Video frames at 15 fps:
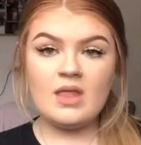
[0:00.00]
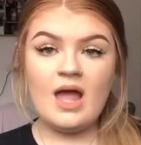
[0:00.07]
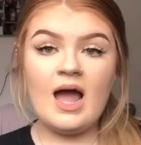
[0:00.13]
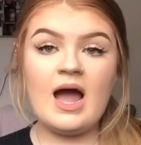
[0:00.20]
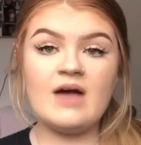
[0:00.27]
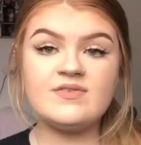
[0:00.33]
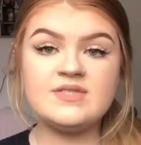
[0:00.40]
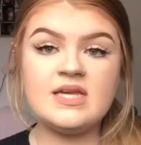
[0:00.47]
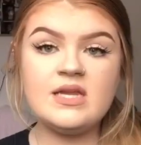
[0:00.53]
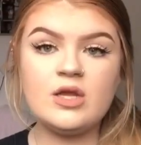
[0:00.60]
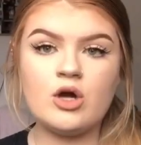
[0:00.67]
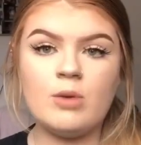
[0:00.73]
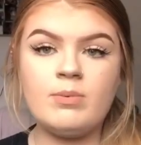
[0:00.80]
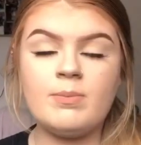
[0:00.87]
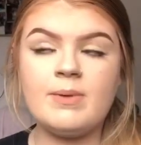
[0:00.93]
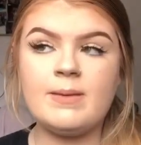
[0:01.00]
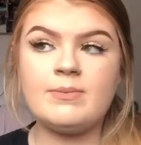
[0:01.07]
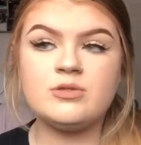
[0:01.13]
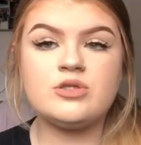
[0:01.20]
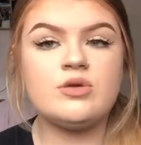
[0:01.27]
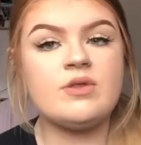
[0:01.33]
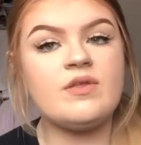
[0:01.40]
I've seen a couple of people
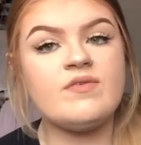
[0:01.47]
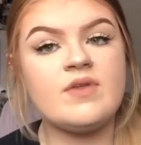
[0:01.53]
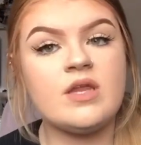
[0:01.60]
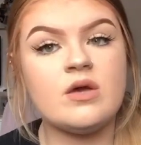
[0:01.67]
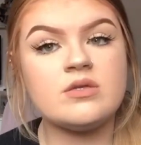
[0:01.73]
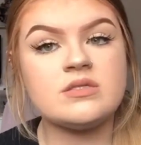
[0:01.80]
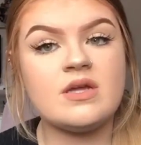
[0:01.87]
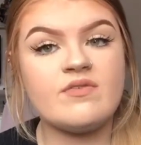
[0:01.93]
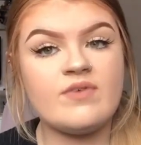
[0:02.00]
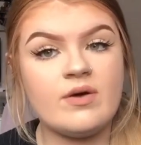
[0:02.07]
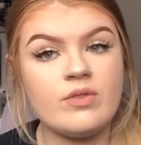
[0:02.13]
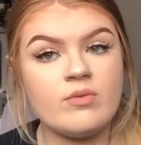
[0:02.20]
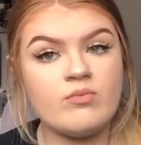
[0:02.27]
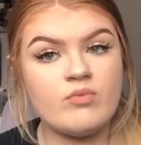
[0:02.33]
do these videos and I found them